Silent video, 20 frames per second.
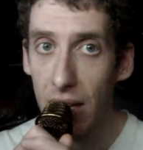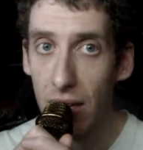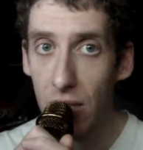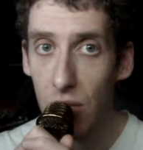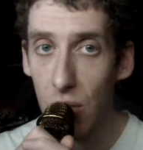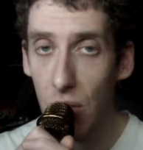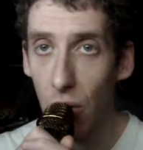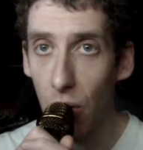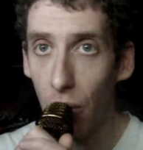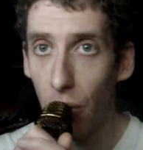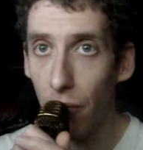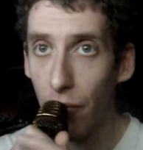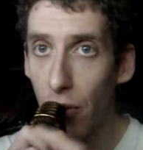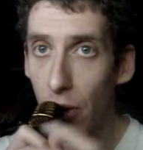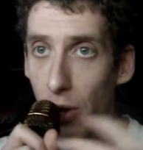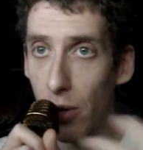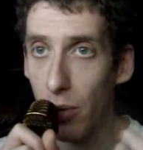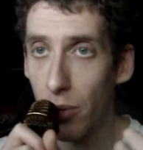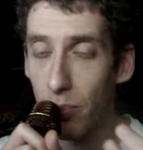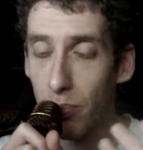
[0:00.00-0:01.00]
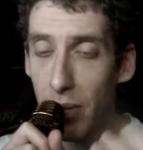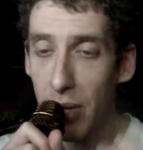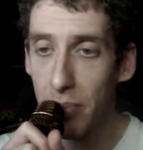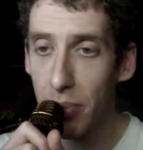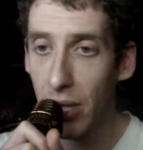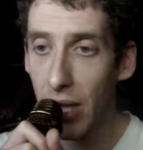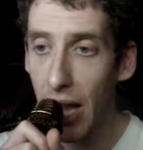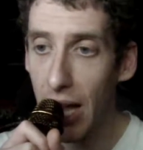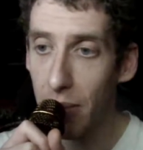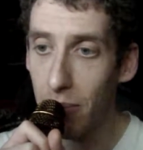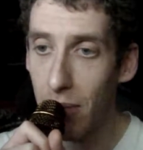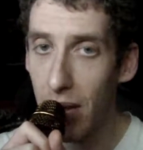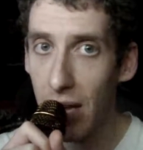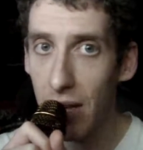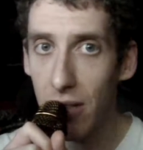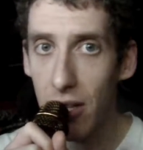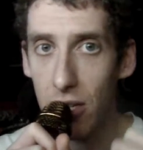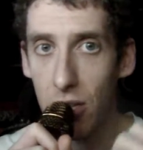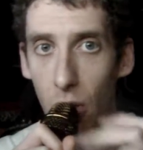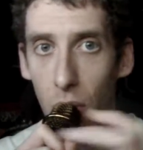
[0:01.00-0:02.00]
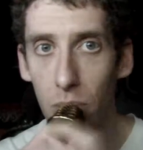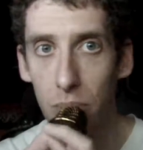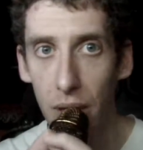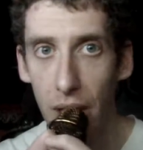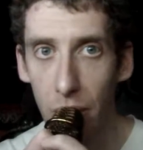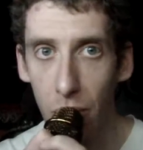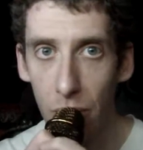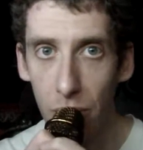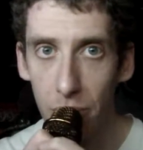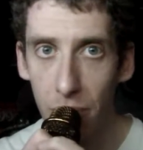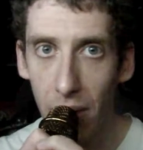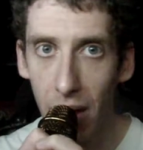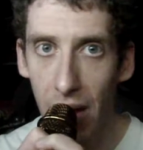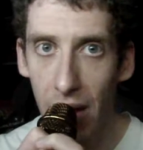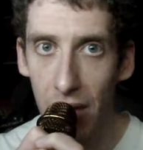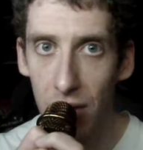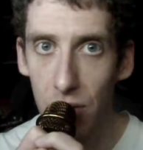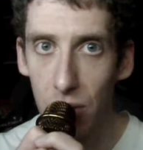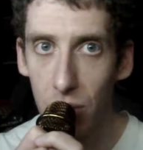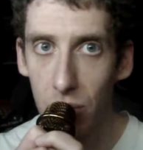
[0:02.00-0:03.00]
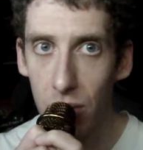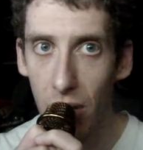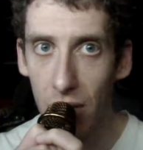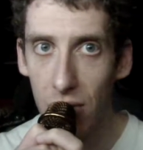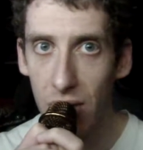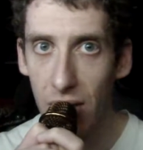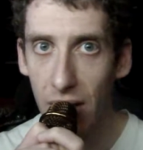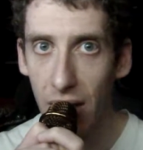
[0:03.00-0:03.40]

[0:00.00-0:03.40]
So for people like me that don't play with mods, who doesn't